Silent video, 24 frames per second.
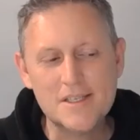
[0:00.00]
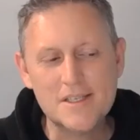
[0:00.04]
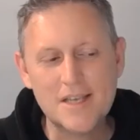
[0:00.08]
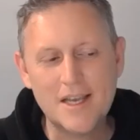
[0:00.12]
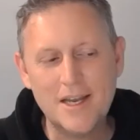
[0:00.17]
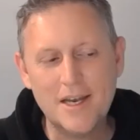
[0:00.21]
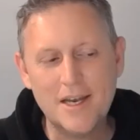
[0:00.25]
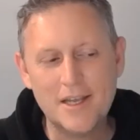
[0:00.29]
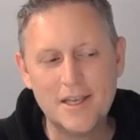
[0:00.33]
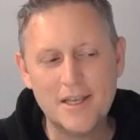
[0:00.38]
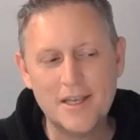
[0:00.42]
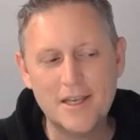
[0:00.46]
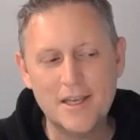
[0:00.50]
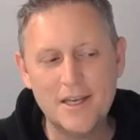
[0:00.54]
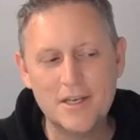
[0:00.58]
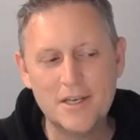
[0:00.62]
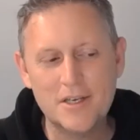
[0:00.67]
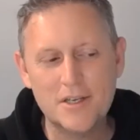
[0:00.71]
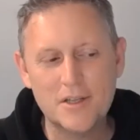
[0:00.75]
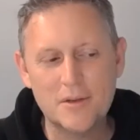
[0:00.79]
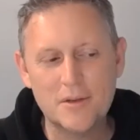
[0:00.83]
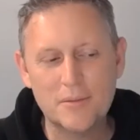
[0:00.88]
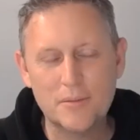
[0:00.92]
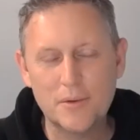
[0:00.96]
kind of
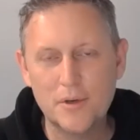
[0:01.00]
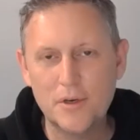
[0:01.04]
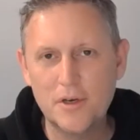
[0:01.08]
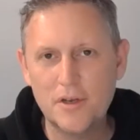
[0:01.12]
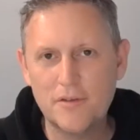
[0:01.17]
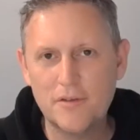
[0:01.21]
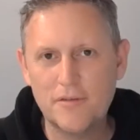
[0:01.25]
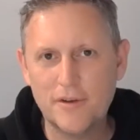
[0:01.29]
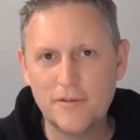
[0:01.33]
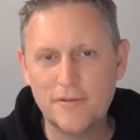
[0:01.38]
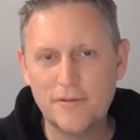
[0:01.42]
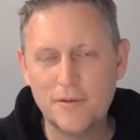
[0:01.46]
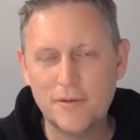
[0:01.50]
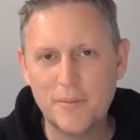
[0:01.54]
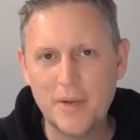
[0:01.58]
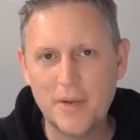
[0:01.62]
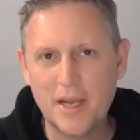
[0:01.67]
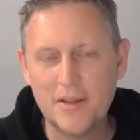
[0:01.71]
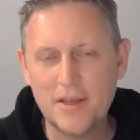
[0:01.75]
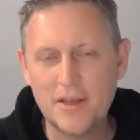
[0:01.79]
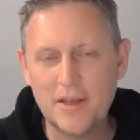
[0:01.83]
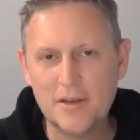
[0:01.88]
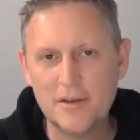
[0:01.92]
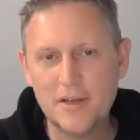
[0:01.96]
getting to the root of it for me,
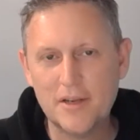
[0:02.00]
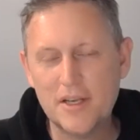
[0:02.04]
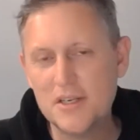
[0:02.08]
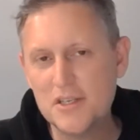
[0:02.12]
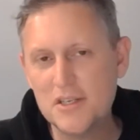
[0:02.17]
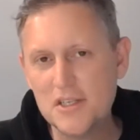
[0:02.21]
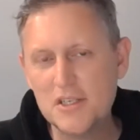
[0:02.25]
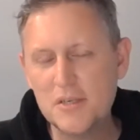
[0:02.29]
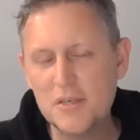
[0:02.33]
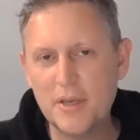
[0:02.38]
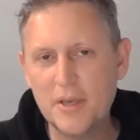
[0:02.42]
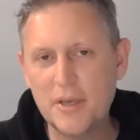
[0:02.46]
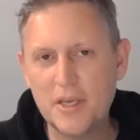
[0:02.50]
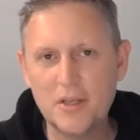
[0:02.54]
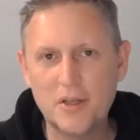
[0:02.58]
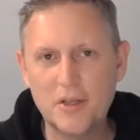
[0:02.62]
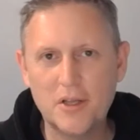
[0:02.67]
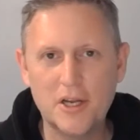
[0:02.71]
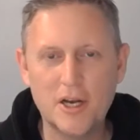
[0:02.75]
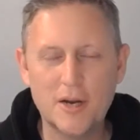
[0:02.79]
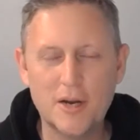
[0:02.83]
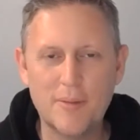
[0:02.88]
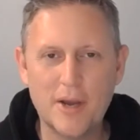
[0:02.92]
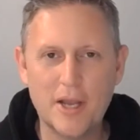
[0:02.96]
I think. And just to be
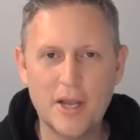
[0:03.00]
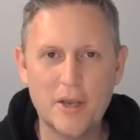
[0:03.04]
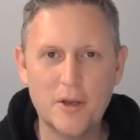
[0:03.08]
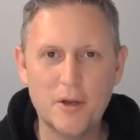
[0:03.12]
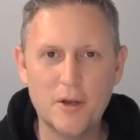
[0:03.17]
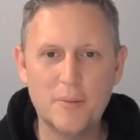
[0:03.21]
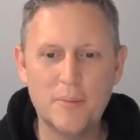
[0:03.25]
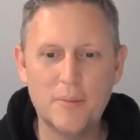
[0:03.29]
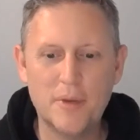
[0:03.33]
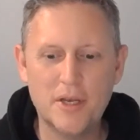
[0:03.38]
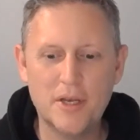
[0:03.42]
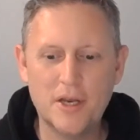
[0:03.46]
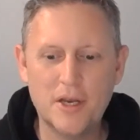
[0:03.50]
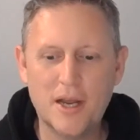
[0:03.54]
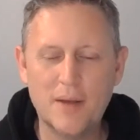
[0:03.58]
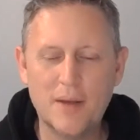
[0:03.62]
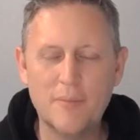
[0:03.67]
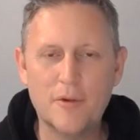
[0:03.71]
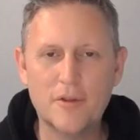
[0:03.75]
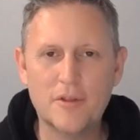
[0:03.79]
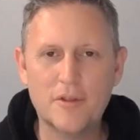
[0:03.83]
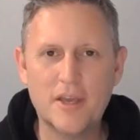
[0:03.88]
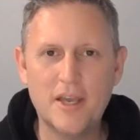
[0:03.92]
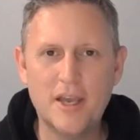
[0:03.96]
clear on my own opinion,
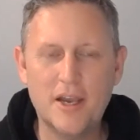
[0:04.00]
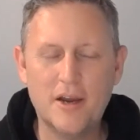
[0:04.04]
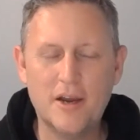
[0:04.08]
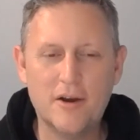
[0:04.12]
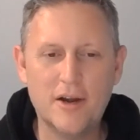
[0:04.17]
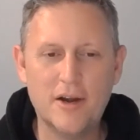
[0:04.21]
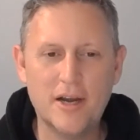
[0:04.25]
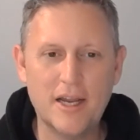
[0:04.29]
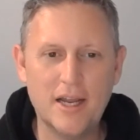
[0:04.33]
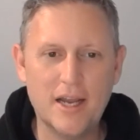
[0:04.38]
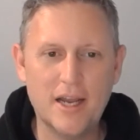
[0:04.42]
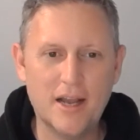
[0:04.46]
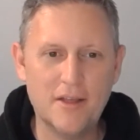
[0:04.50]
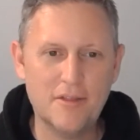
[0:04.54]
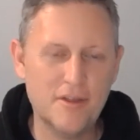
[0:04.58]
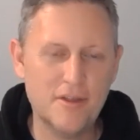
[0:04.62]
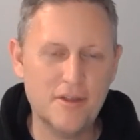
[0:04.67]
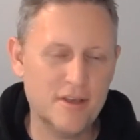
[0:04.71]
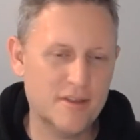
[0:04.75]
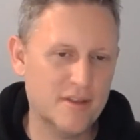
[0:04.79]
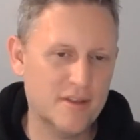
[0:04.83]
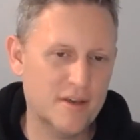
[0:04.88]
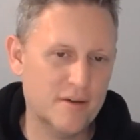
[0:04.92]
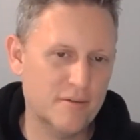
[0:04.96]
I'm with Carrie. I
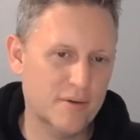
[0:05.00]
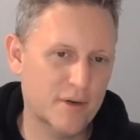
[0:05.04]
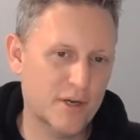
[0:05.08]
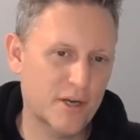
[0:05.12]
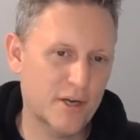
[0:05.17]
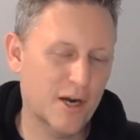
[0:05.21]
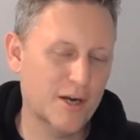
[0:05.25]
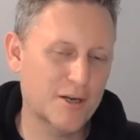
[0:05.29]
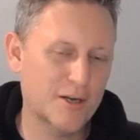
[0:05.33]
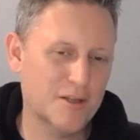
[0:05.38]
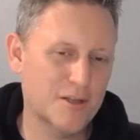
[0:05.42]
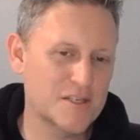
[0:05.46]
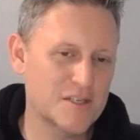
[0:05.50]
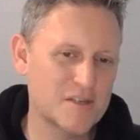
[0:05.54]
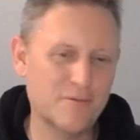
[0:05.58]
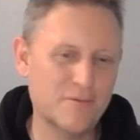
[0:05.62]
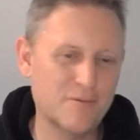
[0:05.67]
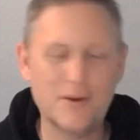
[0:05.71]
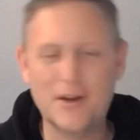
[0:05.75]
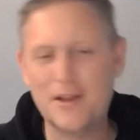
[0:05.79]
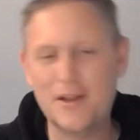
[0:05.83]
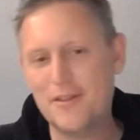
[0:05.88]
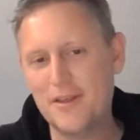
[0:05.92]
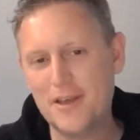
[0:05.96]
think that regardless of
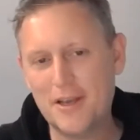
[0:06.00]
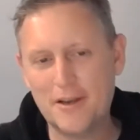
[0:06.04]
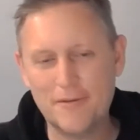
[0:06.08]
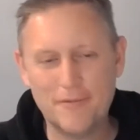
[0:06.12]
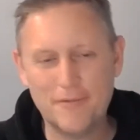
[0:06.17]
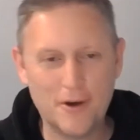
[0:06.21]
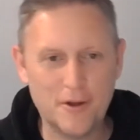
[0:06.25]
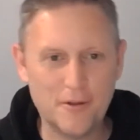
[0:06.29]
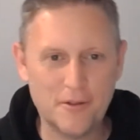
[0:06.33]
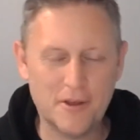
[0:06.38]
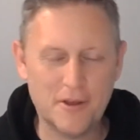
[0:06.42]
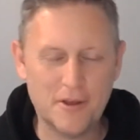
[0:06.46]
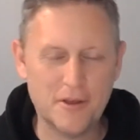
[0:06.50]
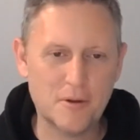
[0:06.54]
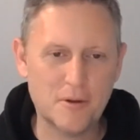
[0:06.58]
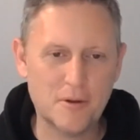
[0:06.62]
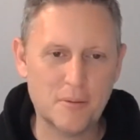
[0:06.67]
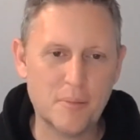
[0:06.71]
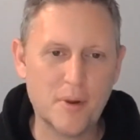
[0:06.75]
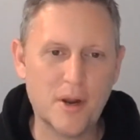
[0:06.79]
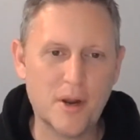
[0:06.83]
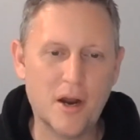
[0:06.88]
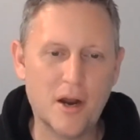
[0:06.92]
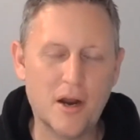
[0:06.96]
what I think of all the other
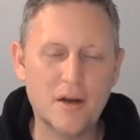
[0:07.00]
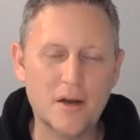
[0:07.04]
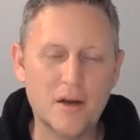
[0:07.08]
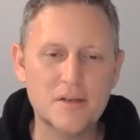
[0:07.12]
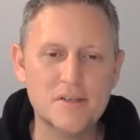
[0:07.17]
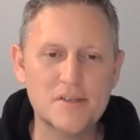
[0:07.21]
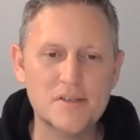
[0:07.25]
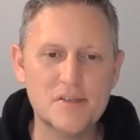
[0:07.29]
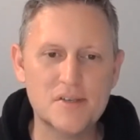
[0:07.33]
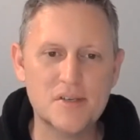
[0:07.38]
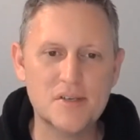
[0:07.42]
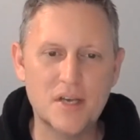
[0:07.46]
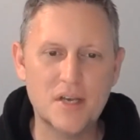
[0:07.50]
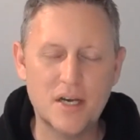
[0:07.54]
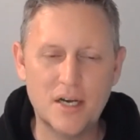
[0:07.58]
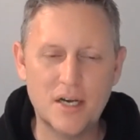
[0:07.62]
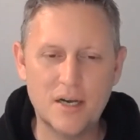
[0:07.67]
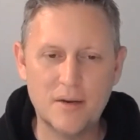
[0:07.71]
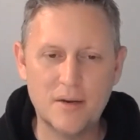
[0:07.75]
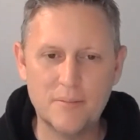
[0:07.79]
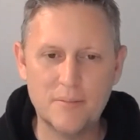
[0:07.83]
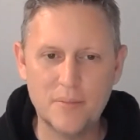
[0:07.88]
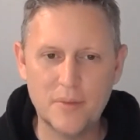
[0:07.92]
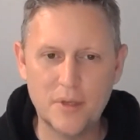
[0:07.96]
parts,
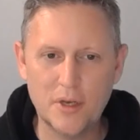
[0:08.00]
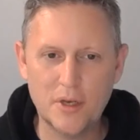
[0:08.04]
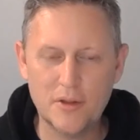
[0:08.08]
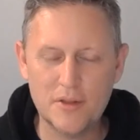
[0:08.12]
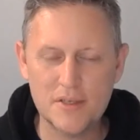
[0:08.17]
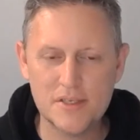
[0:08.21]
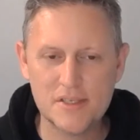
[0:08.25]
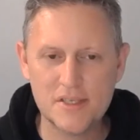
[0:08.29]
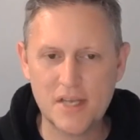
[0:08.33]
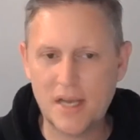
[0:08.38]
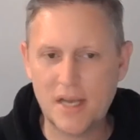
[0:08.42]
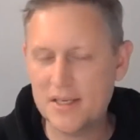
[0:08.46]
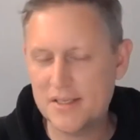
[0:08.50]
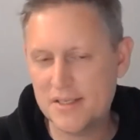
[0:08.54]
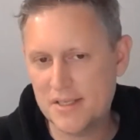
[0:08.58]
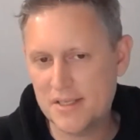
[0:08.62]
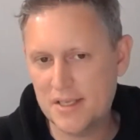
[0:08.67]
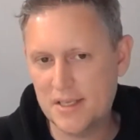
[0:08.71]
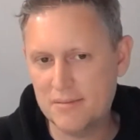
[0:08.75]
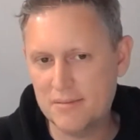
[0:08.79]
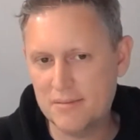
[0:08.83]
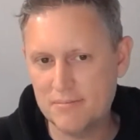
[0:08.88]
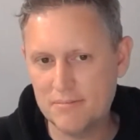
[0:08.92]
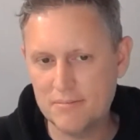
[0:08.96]
the sites
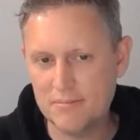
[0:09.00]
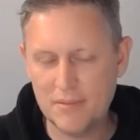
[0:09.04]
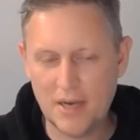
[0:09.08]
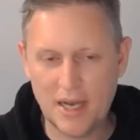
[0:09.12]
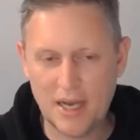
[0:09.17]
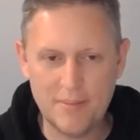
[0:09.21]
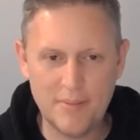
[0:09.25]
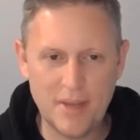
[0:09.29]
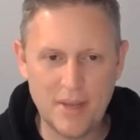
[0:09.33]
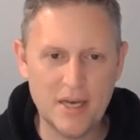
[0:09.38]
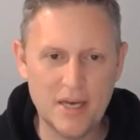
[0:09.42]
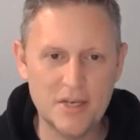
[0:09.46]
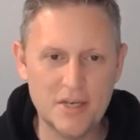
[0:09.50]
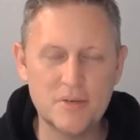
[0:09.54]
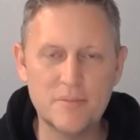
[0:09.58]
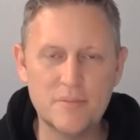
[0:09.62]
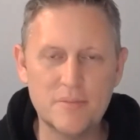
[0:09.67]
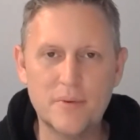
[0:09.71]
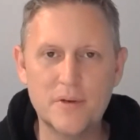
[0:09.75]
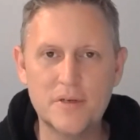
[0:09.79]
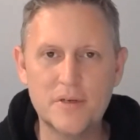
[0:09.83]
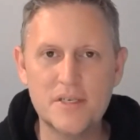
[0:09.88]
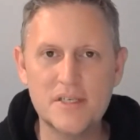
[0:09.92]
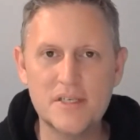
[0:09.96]
that I manage
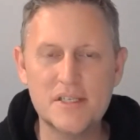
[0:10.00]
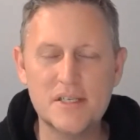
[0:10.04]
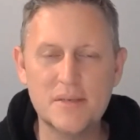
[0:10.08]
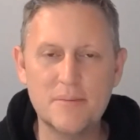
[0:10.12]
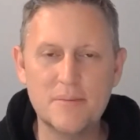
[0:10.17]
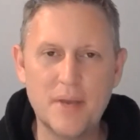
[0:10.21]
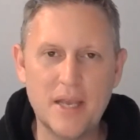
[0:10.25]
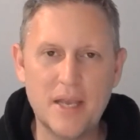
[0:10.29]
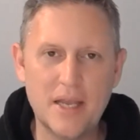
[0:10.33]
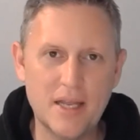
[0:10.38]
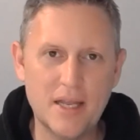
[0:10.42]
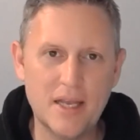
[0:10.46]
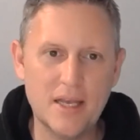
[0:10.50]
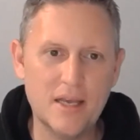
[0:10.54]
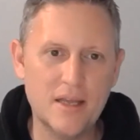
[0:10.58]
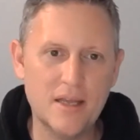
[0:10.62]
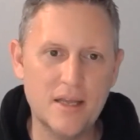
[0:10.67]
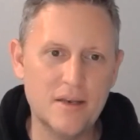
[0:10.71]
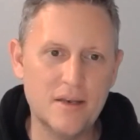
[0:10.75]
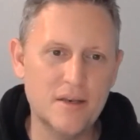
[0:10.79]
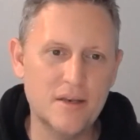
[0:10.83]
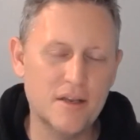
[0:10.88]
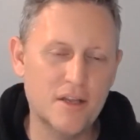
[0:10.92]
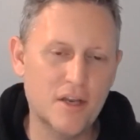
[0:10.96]
and participate
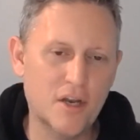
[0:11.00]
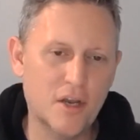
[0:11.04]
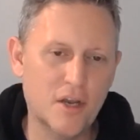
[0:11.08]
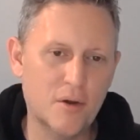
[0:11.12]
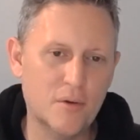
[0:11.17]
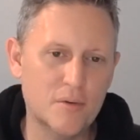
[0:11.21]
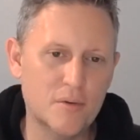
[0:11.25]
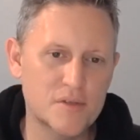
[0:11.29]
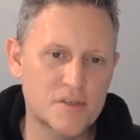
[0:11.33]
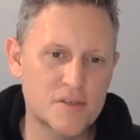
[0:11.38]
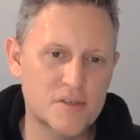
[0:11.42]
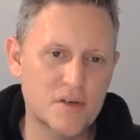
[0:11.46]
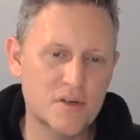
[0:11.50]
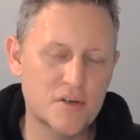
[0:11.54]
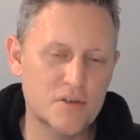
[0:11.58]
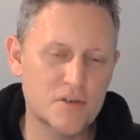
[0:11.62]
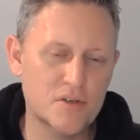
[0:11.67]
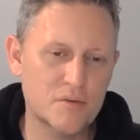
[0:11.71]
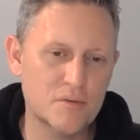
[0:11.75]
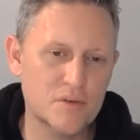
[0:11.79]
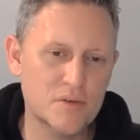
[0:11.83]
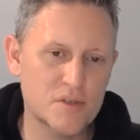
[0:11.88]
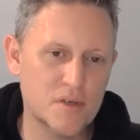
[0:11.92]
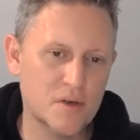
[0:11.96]
in,
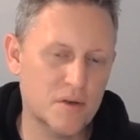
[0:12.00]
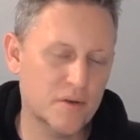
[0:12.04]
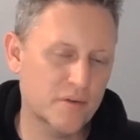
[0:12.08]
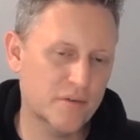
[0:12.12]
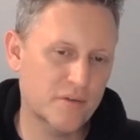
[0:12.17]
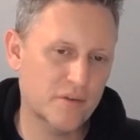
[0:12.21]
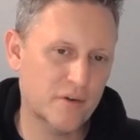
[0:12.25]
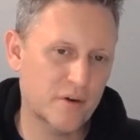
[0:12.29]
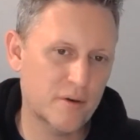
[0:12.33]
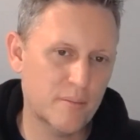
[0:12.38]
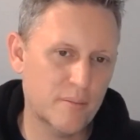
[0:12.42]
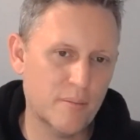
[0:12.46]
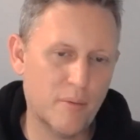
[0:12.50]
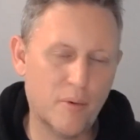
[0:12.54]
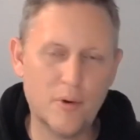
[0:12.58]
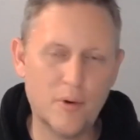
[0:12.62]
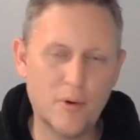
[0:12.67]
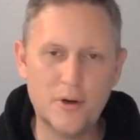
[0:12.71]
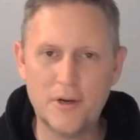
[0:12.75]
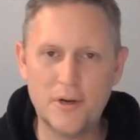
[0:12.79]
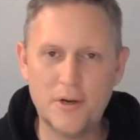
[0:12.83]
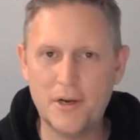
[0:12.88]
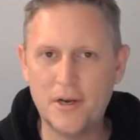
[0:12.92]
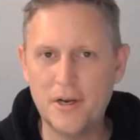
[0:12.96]
search results are
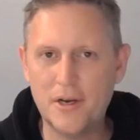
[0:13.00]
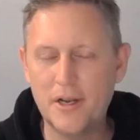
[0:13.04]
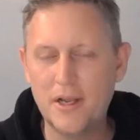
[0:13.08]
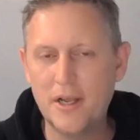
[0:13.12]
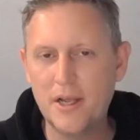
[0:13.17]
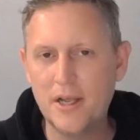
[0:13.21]
important.